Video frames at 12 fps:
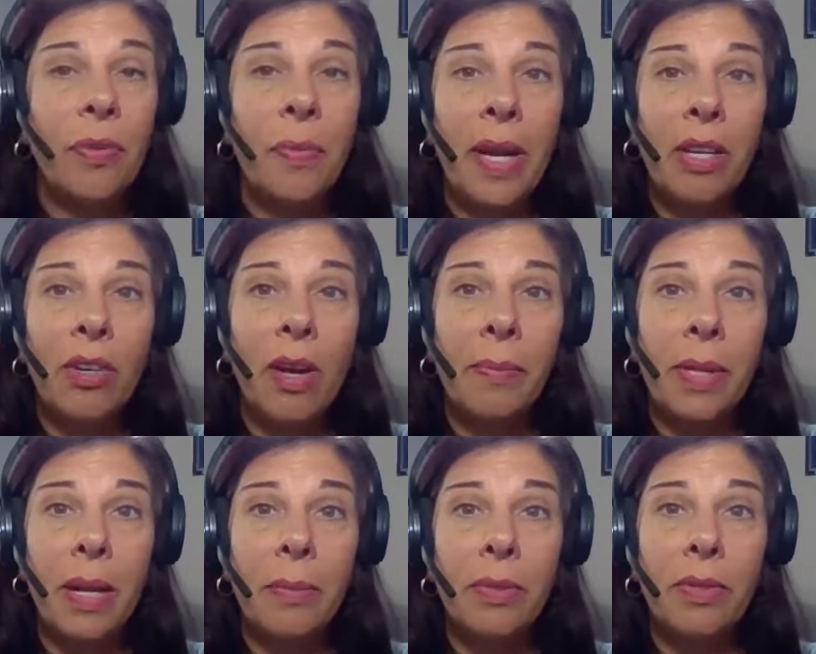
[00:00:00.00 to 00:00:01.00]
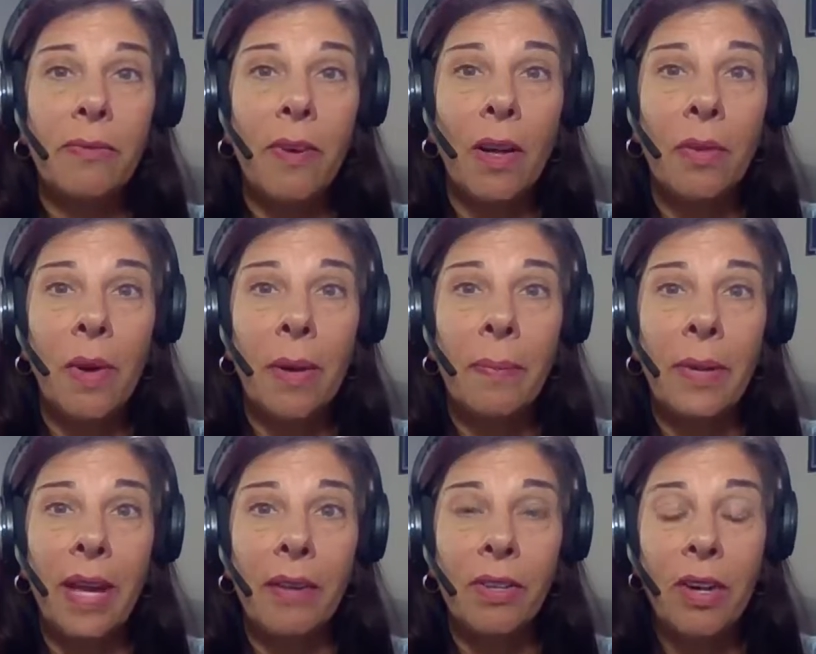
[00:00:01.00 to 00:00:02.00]
you may not be able to follow up
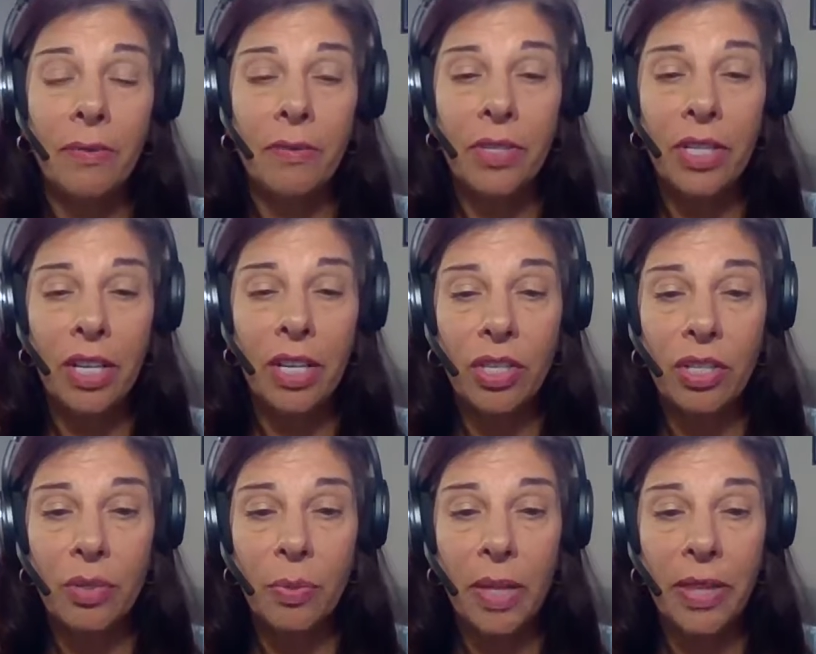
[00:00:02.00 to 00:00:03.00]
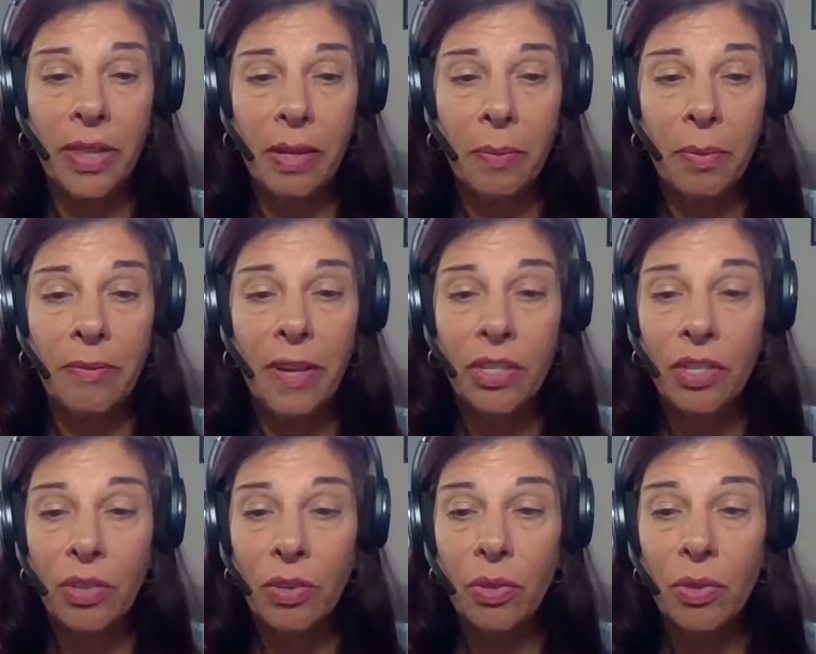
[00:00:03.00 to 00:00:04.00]
and have conversations with the
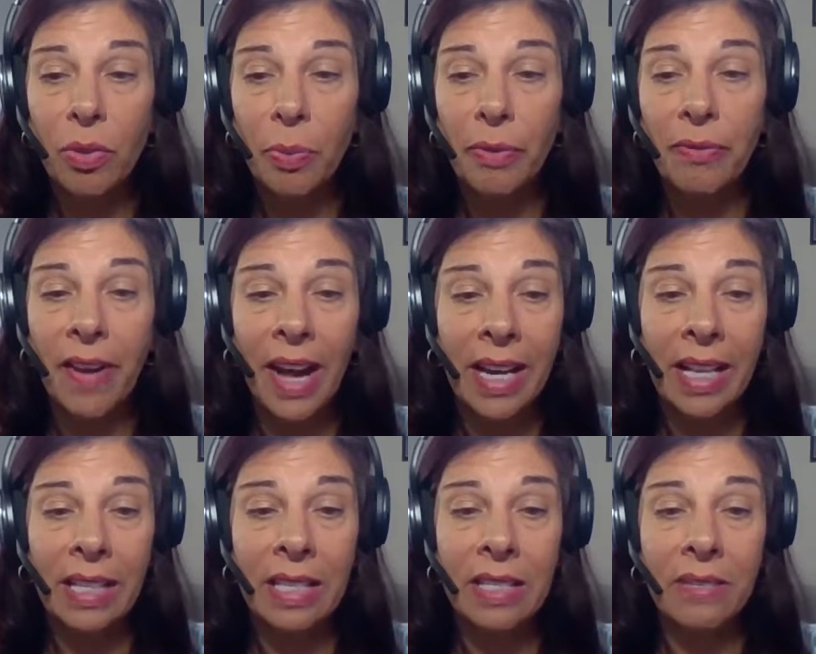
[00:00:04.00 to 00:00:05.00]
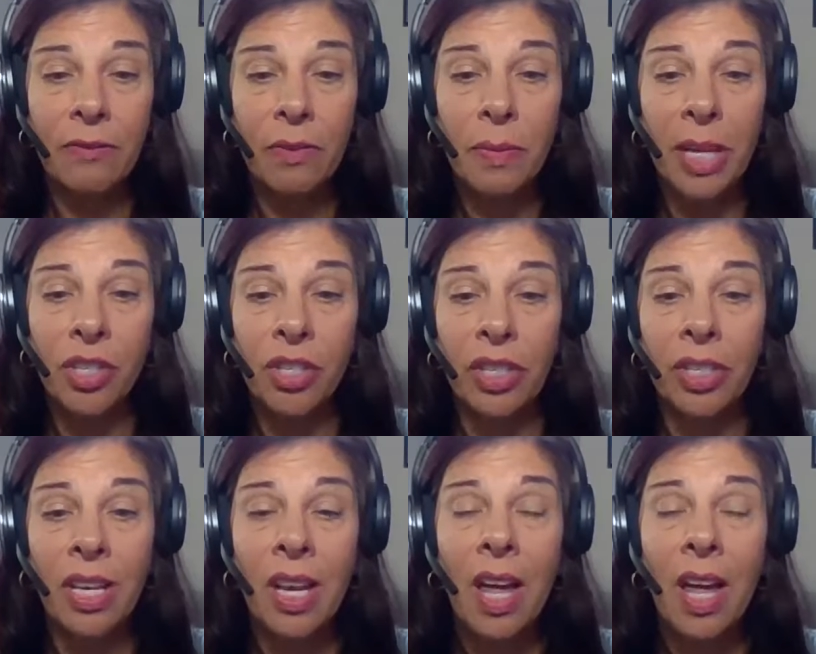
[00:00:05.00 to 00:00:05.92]
professional who's providing this information.